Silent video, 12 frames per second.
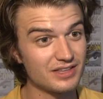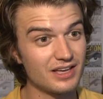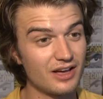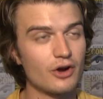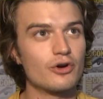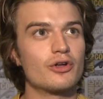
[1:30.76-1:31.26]

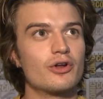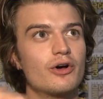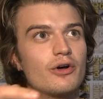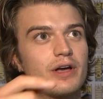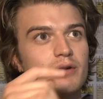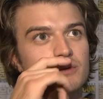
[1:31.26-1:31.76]
the, or
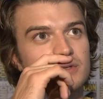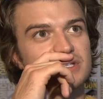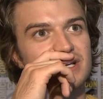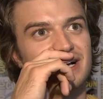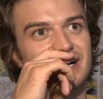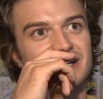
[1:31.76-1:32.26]
no, it
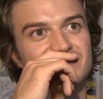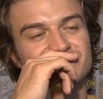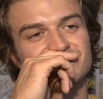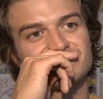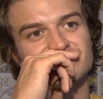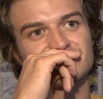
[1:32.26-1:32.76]
was
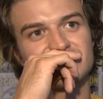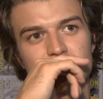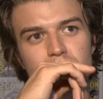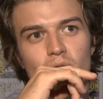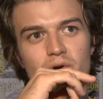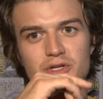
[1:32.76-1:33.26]

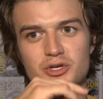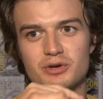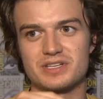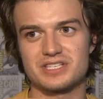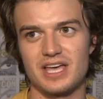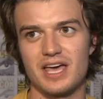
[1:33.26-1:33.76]
Born in the
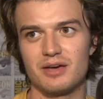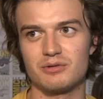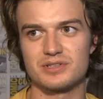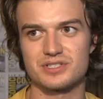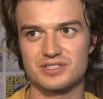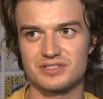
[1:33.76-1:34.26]
USA. It
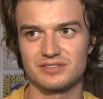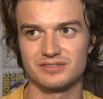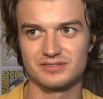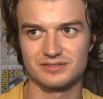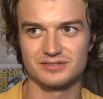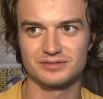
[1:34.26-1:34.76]
was
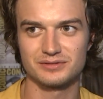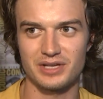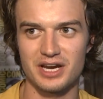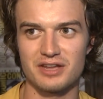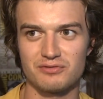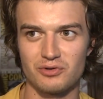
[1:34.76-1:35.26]

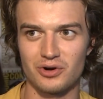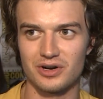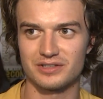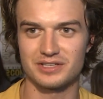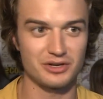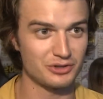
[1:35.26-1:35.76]
84,
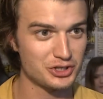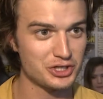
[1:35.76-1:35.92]
the year of the